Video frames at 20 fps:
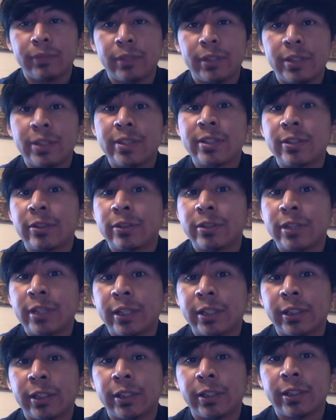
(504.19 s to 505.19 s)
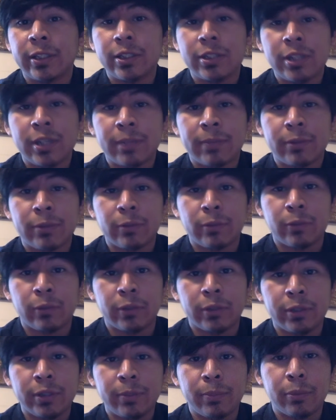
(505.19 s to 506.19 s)
It is still technically chapter
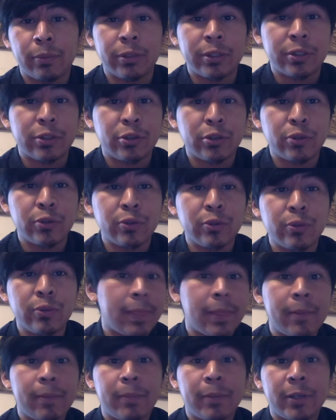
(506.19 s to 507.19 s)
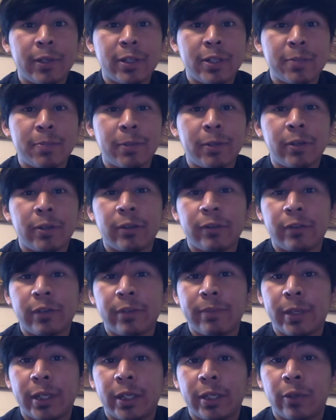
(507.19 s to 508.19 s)
1.2, but it's better if I
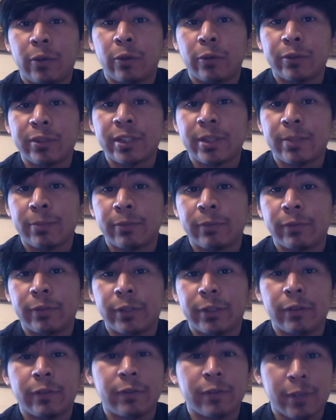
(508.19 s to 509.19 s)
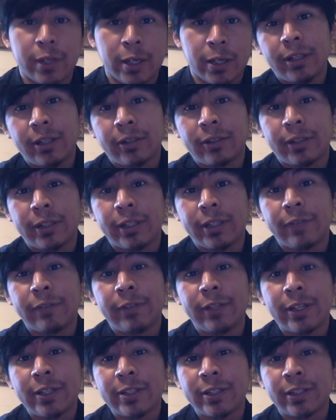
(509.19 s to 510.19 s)
make a whole separate video for that. Alright, if
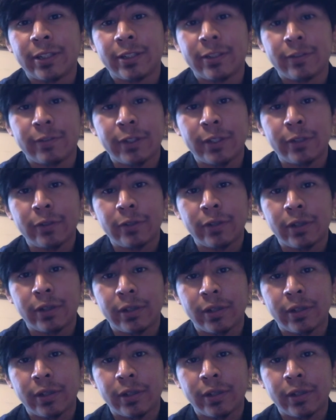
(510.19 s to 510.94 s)
you guys like this video,